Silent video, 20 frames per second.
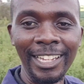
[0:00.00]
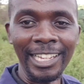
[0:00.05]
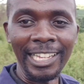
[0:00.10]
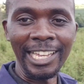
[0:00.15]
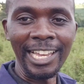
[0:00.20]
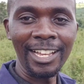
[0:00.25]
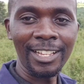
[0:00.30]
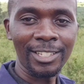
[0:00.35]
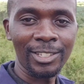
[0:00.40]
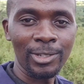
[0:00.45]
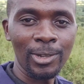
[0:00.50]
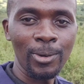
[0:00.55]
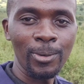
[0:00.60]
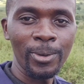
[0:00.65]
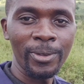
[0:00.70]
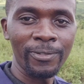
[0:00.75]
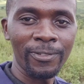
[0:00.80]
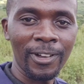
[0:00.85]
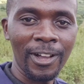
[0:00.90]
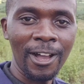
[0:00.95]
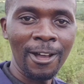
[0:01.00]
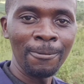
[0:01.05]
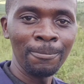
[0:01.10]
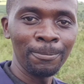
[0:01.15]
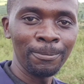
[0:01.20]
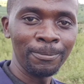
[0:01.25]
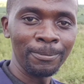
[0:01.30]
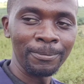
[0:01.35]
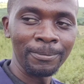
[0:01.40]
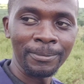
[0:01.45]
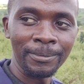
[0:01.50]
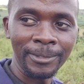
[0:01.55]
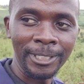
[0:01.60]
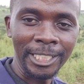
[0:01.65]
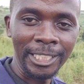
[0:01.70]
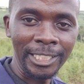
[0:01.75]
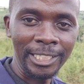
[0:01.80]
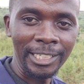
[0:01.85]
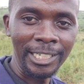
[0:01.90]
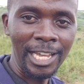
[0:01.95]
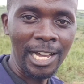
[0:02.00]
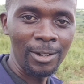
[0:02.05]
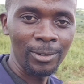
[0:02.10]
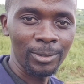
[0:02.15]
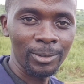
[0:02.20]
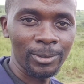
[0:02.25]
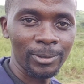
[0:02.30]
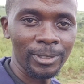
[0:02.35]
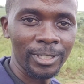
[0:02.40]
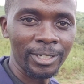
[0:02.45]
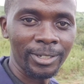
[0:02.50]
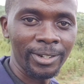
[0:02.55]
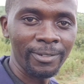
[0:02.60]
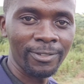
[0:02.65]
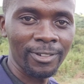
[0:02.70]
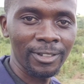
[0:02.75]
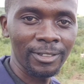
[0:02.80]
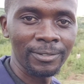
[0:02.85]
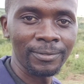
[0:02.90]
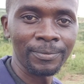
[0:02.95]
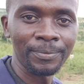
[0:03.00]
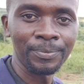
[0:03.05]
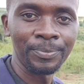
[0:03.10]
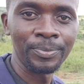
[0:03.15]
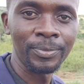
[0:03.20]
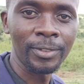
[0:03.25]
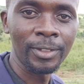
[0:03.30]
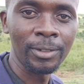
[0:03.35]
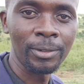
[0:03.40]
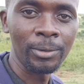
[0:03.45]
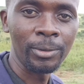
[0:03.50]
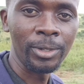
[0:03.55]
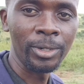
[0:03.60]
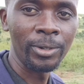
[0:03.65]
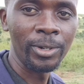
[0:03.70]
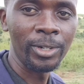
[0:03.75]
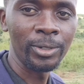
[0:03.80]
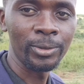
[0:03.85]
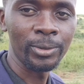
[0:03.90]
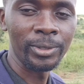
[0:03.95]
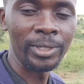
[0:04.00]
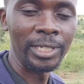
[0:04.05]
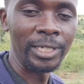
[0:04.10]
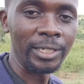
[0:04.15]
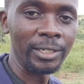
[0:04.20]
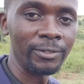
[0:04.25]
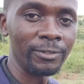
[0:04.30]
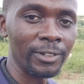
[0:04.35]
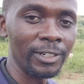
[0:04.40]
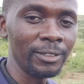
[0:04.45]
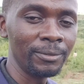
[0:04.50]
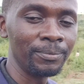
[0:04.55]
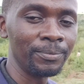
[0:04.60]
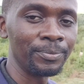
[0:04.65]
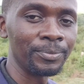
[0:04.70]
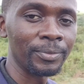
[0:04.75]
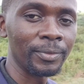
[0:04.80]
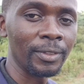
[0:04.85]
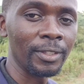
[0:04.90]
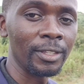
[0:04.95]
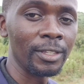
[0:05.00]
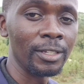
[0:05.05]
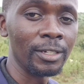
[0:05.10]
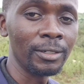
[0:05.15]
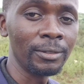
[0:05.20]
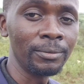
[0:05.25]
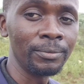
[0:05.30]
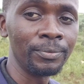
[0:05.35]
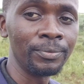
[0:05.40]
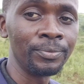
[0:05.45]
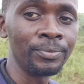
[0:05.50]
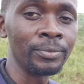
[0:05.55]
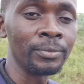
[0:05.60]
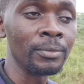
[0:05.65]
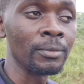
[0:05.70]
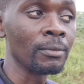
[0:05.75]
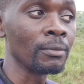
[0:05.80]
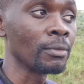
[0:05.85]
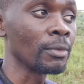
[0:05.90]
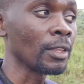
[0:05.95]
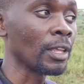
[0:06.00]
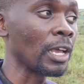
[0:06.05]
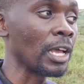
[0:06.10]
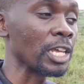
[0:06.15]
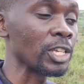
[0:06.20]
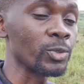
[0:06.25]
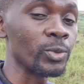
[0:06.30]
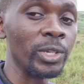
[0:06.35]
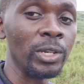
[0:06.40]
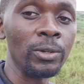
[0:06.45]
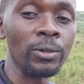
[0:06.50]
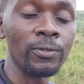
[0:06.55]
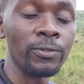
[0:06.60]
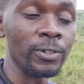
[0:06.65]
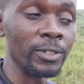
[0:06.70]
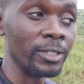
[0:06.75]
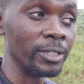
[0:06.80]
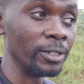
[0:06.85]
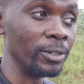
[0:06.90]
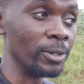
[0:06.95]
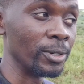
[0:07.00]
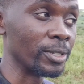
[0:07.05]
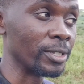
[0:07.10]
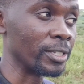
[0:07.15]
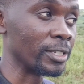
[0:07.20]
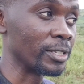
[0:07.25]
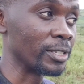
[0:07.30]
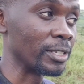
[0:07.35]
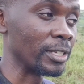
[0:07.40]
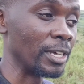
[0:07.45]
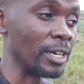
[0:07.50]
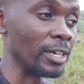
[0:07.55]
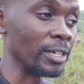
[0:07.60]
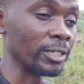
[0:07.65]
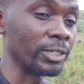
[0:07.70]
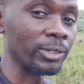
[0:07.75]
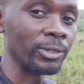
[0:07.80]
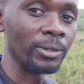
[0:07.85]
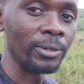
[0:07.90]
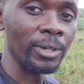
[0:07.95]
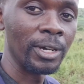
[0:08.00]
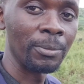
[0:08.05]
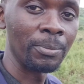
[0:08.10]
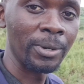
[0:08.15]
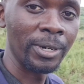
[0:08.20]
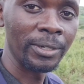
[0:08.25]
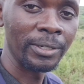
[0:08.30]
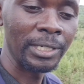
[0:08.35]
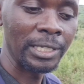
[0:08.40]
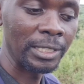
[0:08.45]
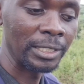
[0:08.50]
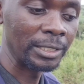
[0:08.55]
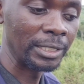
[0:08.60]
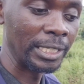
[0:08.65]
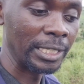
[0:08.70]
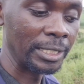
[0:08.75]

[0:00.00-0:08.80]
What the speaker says: Yeah, so we've come down to the river. We are going to the river here as we look for the goats. So apparently